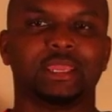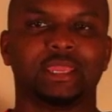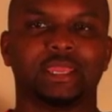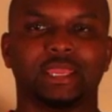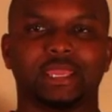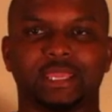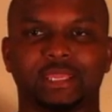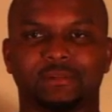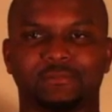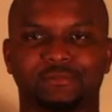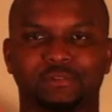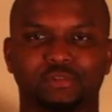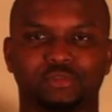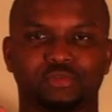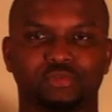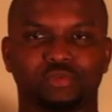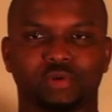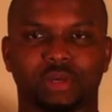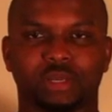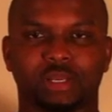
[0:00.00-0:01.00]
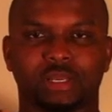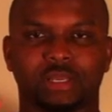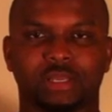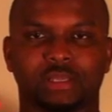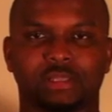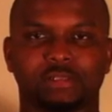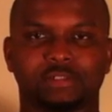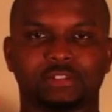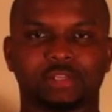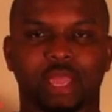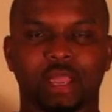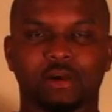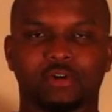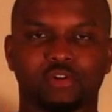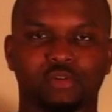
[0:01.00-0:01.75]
if you toggle